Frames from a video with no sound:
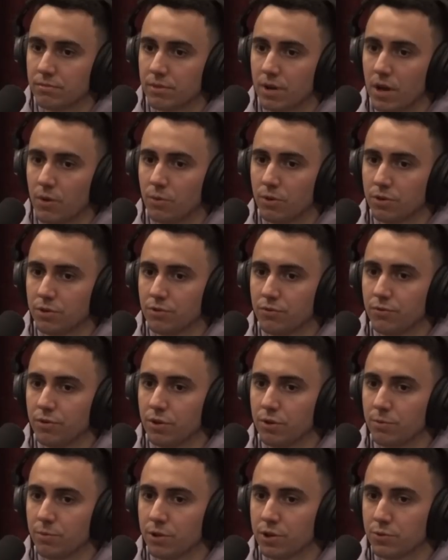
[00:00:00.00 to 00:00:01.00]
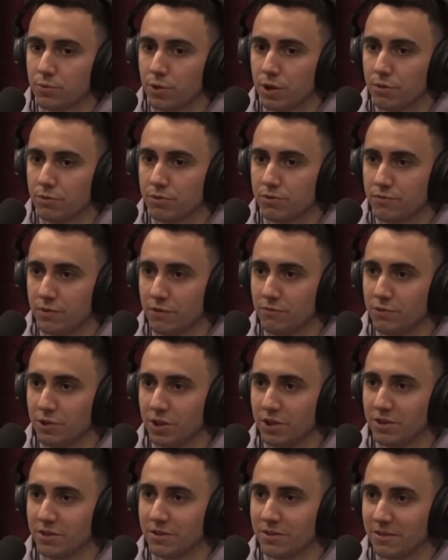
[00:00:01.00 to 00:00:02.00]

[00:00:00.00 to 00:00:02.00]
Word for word: I went to Philippines when I was 15.